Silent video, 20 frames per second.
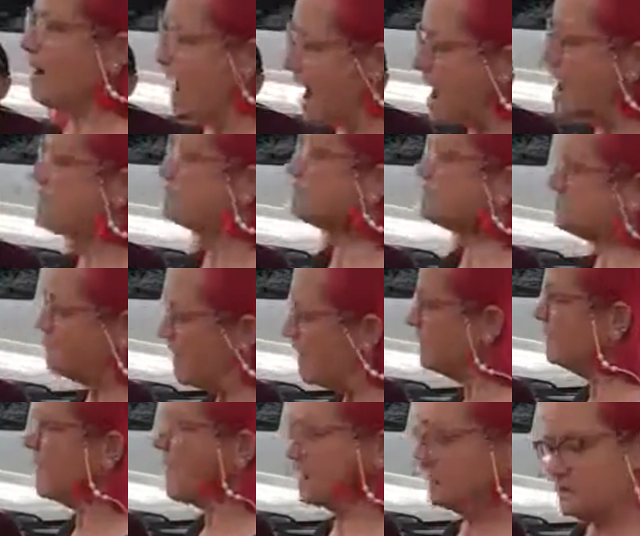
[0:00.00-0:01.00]
around
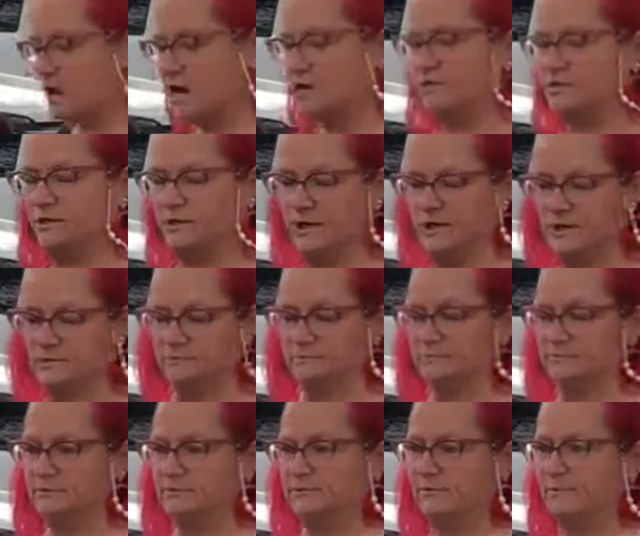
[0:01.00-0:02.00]
smelling like dog doo-doo.